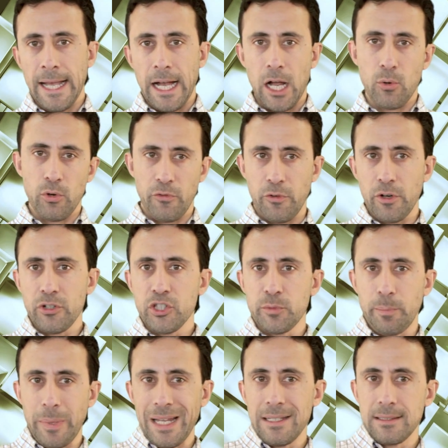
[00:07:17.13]
A referrer is
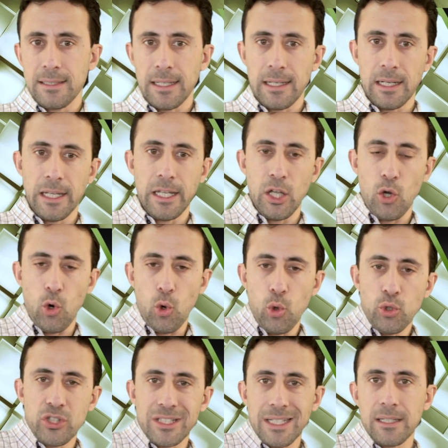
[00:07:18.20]
basically
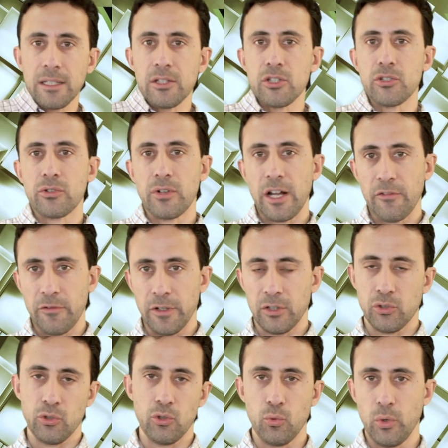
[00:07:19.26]
who's sending
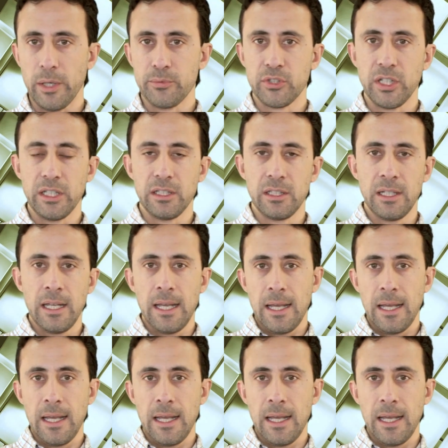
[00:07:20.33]
traffic to your website.